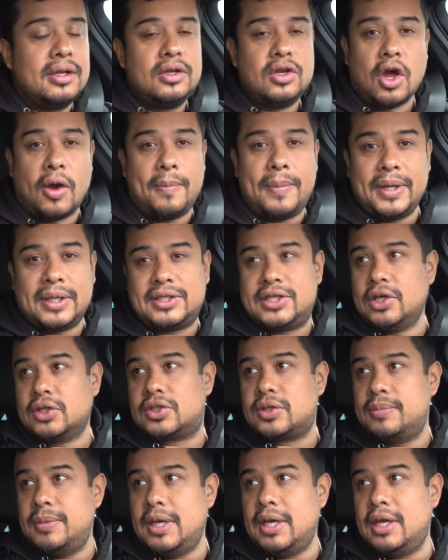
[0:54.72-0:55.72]
No big deal
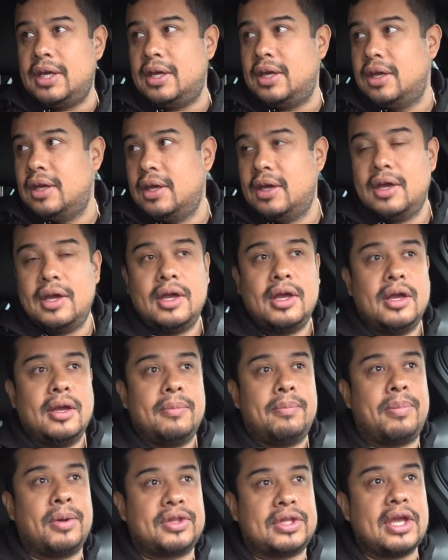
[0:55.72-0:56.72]
to me.
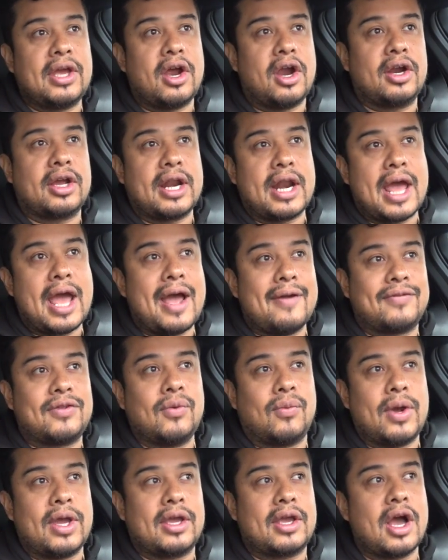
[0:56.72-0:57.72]
But they are going to have to
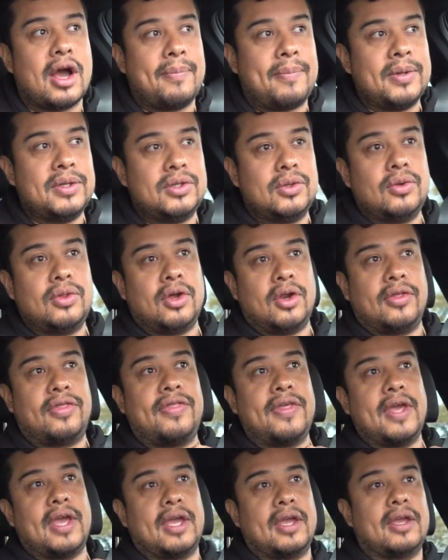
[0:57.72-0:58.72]
wake up and do their
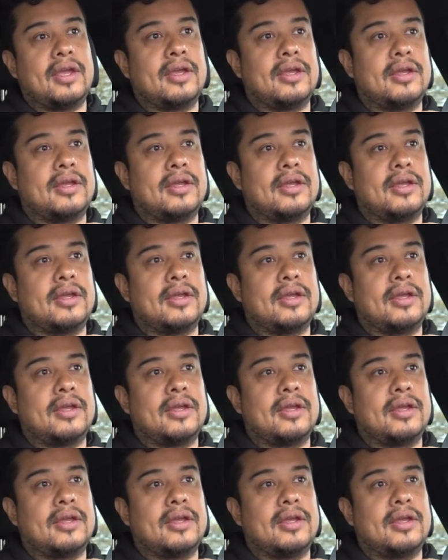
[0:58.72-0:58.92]
thing.